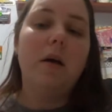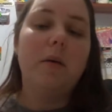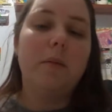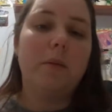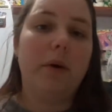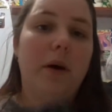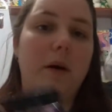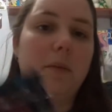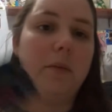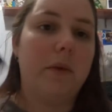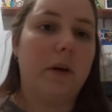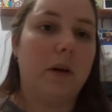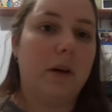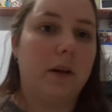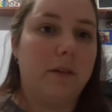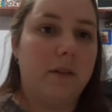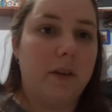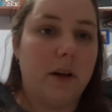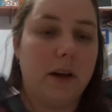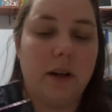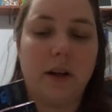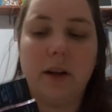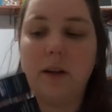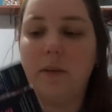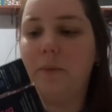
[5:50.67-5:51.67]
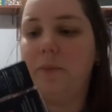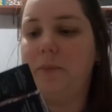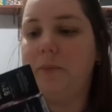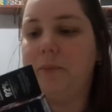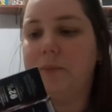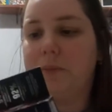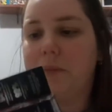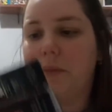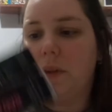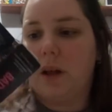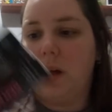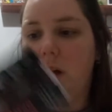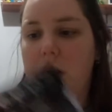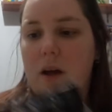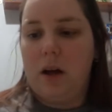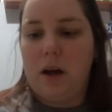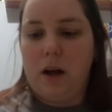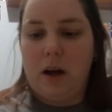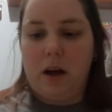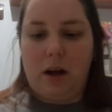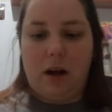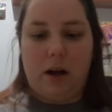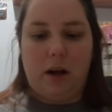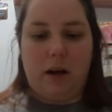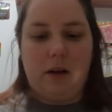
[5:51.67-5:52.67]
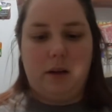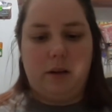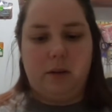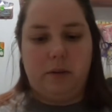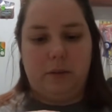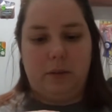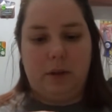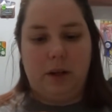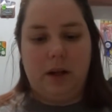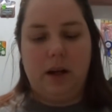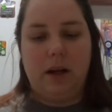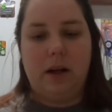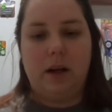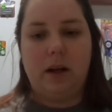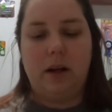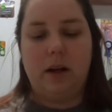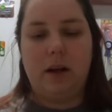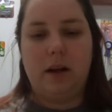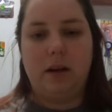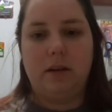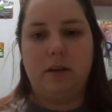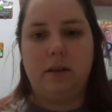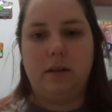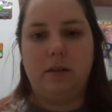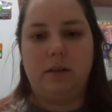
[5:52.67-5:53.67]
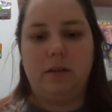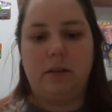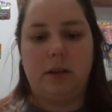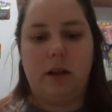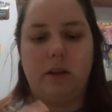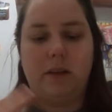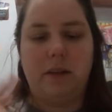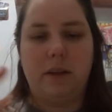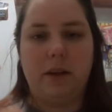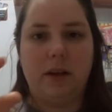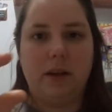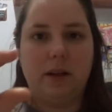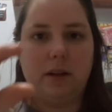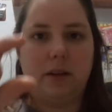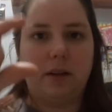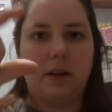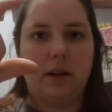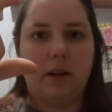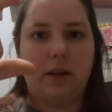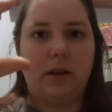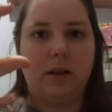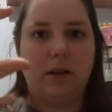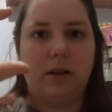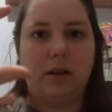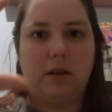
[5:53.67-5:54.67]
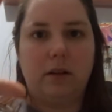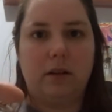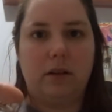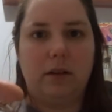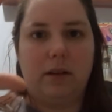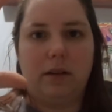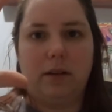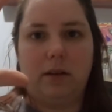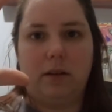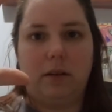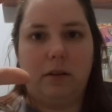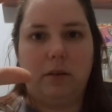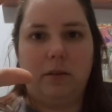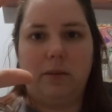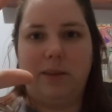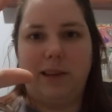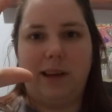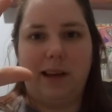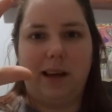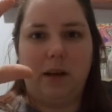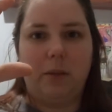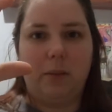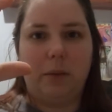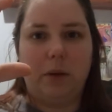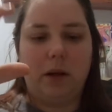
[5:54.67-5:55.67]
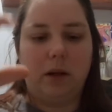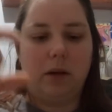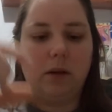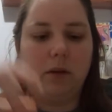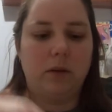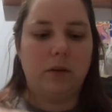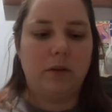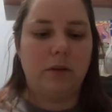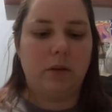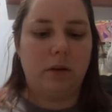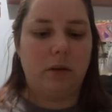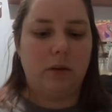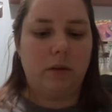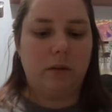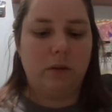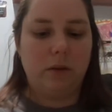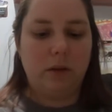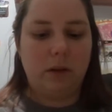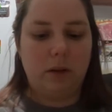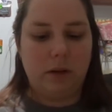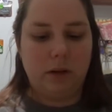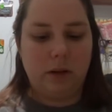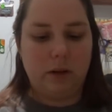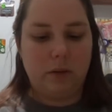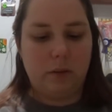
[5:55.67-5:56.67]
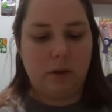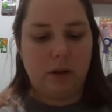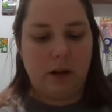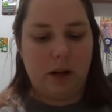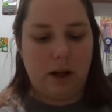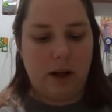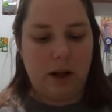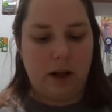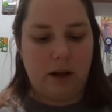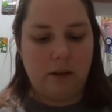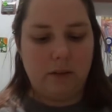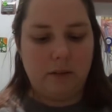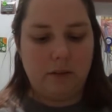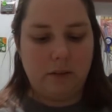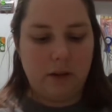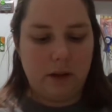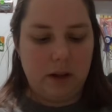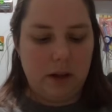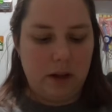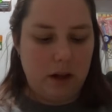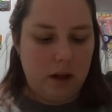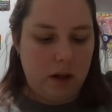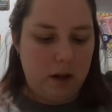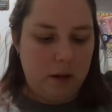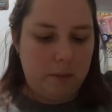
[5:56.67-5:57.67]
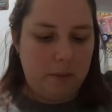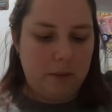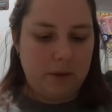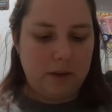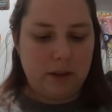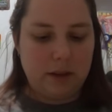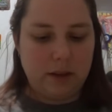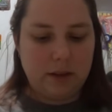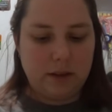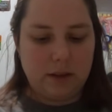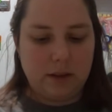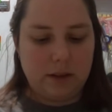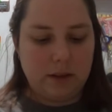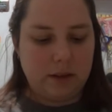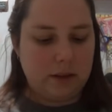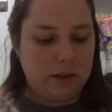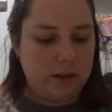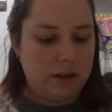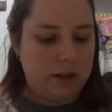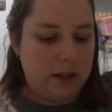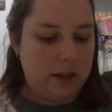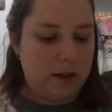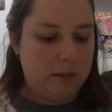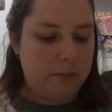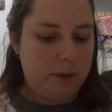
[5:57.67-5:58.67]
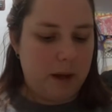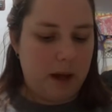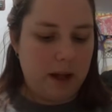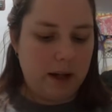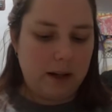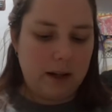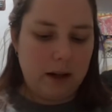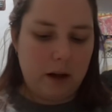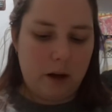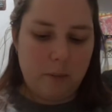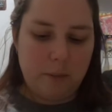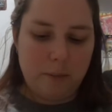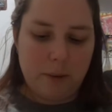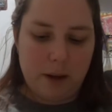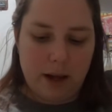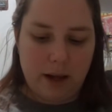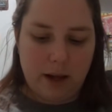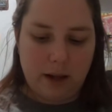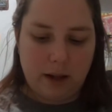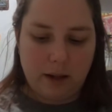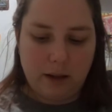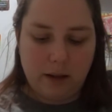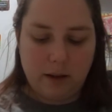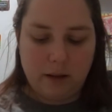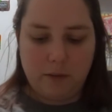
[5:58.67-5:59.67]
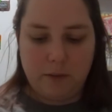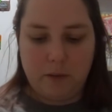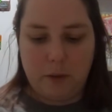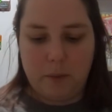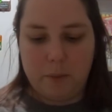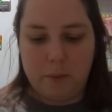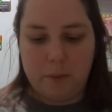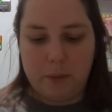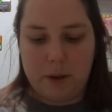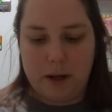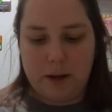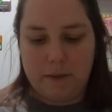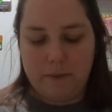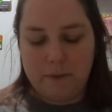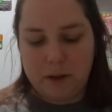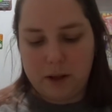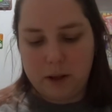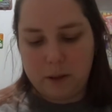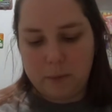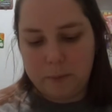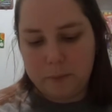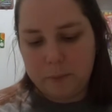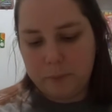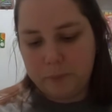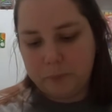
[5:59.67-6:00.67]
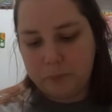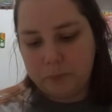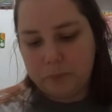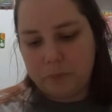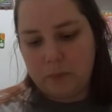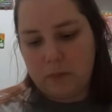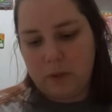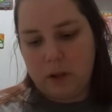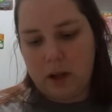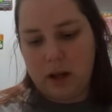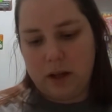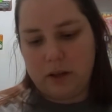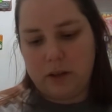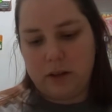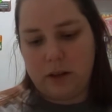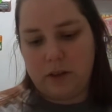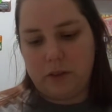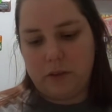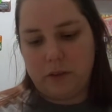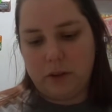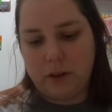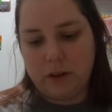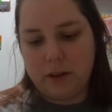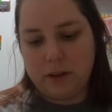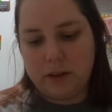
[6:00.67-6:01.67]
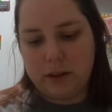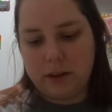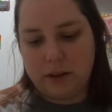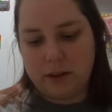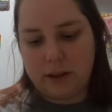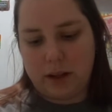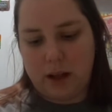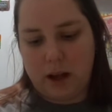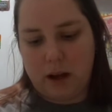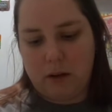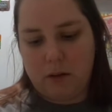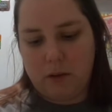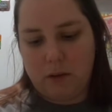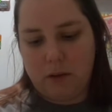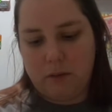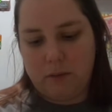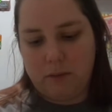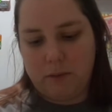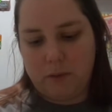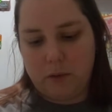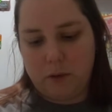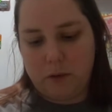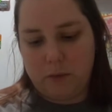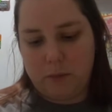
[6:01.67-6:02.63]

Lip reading: but I'm not going to find it. I think it's like, I don't know, yay big or so, and the one I have. But this is the Bad Gal Bang from Benefit. It's a 36-hour full